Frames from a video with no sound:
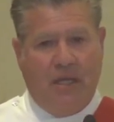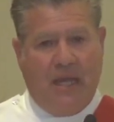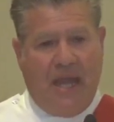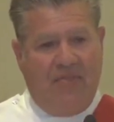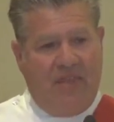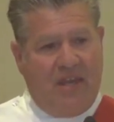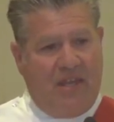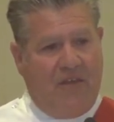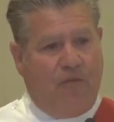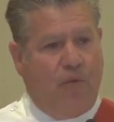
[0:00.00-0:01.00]
And then,
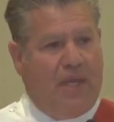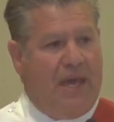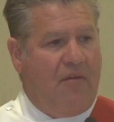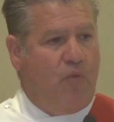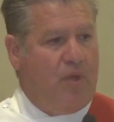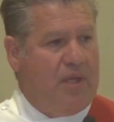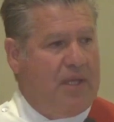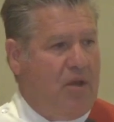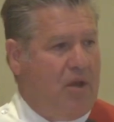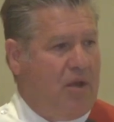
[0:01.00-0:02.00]
if we have willing
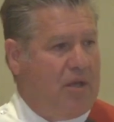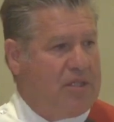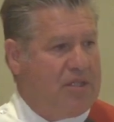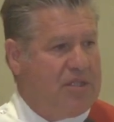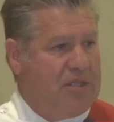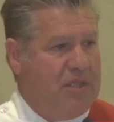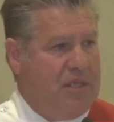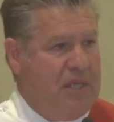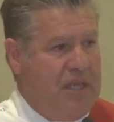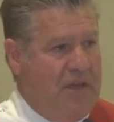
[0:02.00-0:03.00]
hearts,
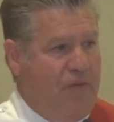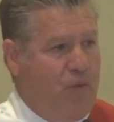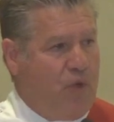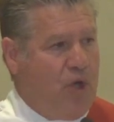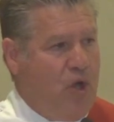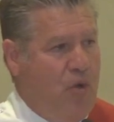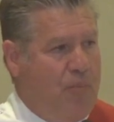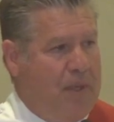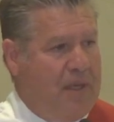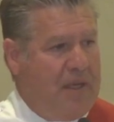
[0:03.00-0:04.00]
if we're
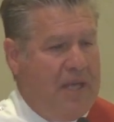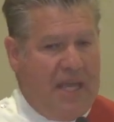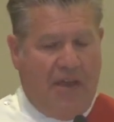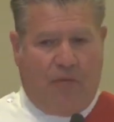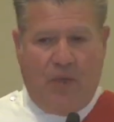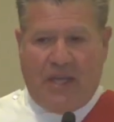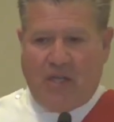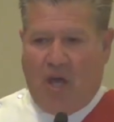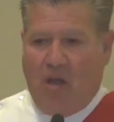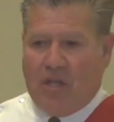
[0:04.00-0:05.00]
open, if we
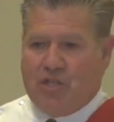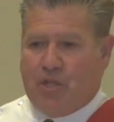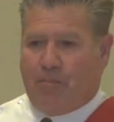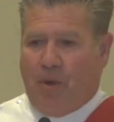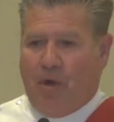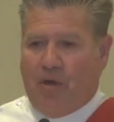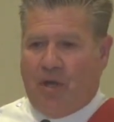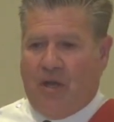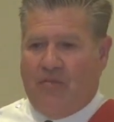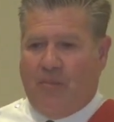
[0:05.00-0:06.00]
acknowledge the part
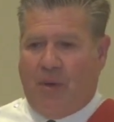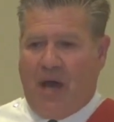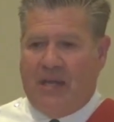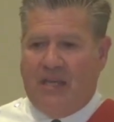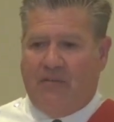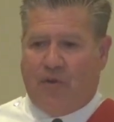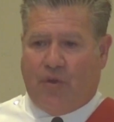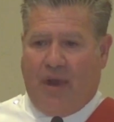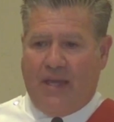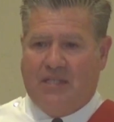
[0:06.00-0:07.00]
of the body of
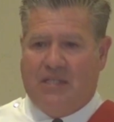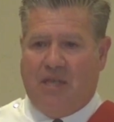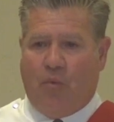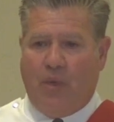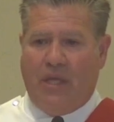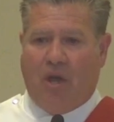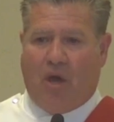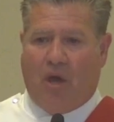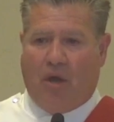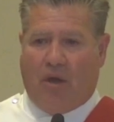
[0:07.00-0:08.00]
Christ that we
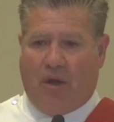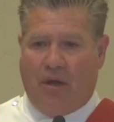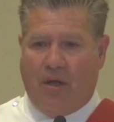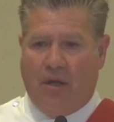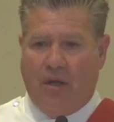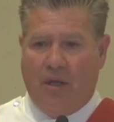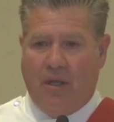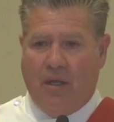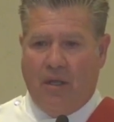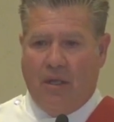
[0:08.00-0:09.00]
are,
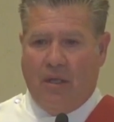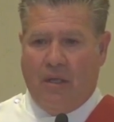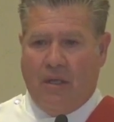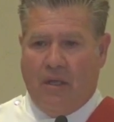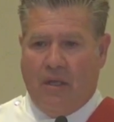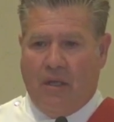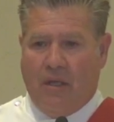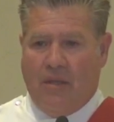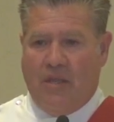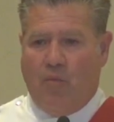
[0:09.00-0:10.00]

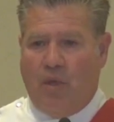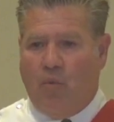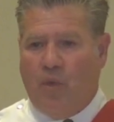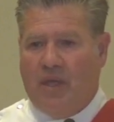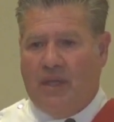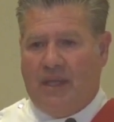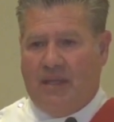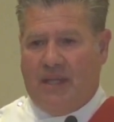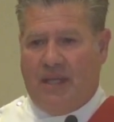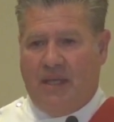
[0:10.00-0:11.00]
then we
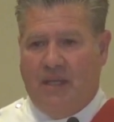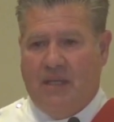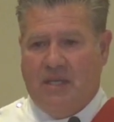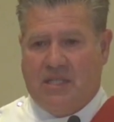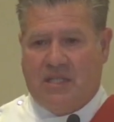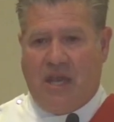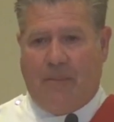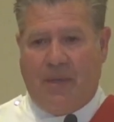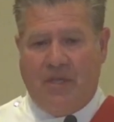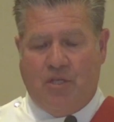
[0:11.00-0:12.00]
willingly step
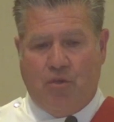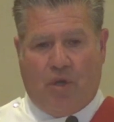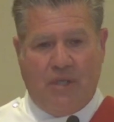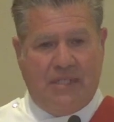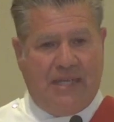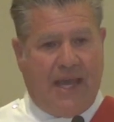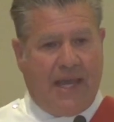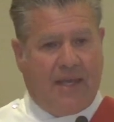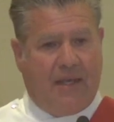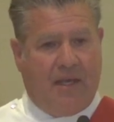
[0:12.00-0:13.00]
into our
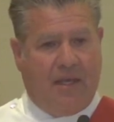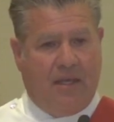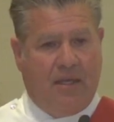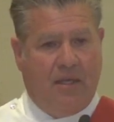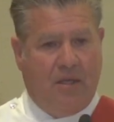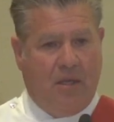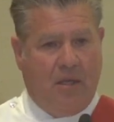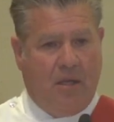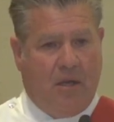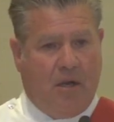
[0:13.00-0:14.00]
diakonia,
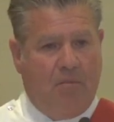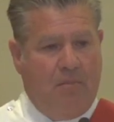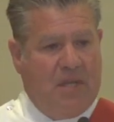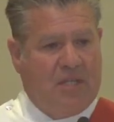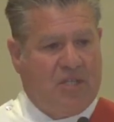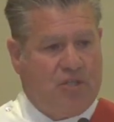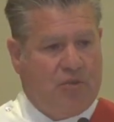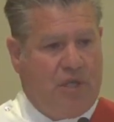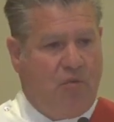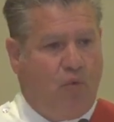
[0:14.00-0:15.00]
our
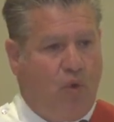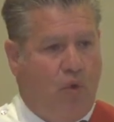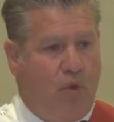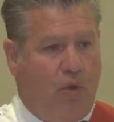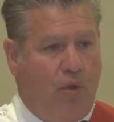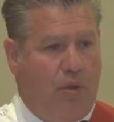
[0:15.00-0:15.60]
ministry role.